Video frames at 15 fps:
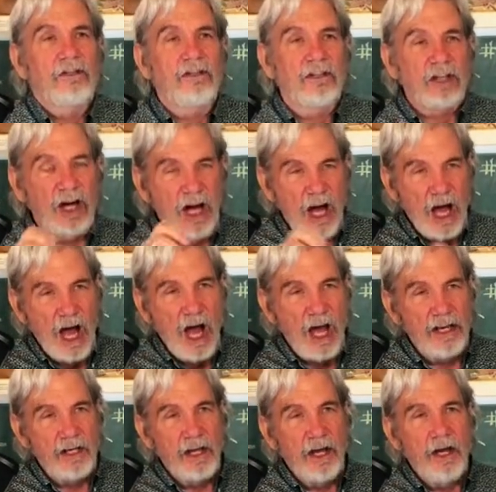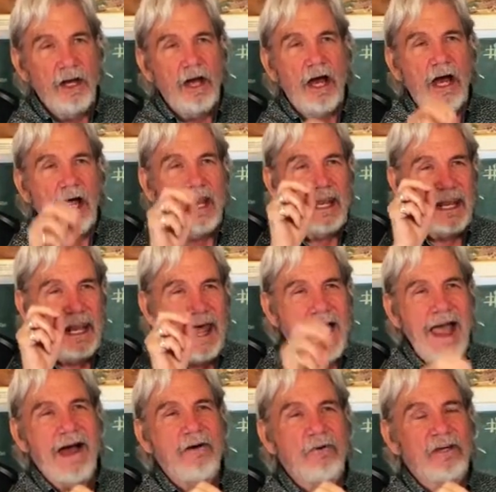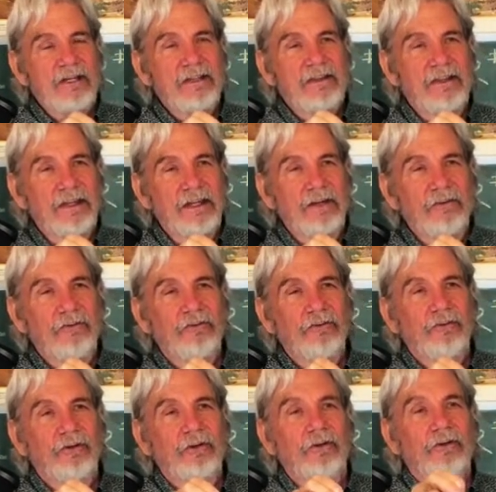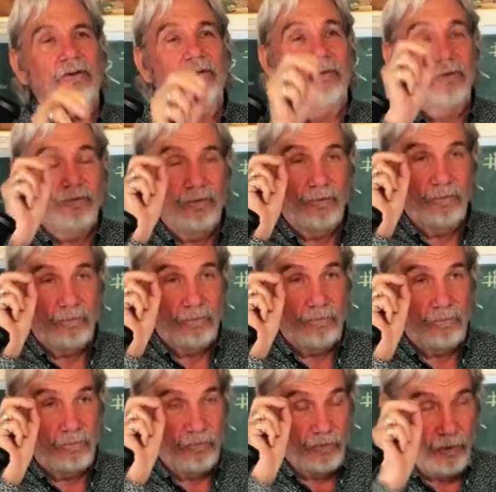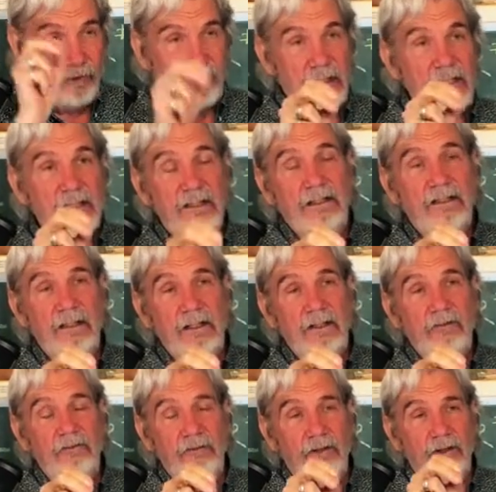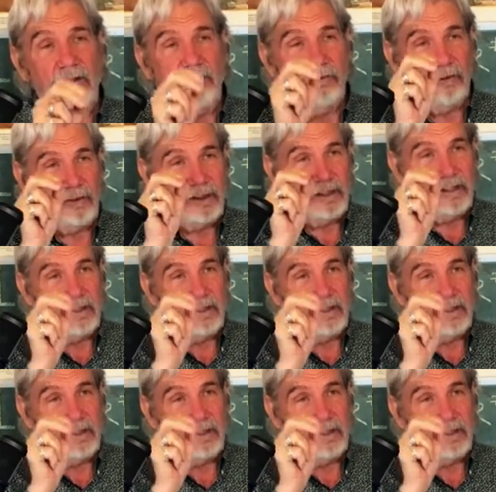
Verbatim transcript: God allowing this so that he can get his son, so that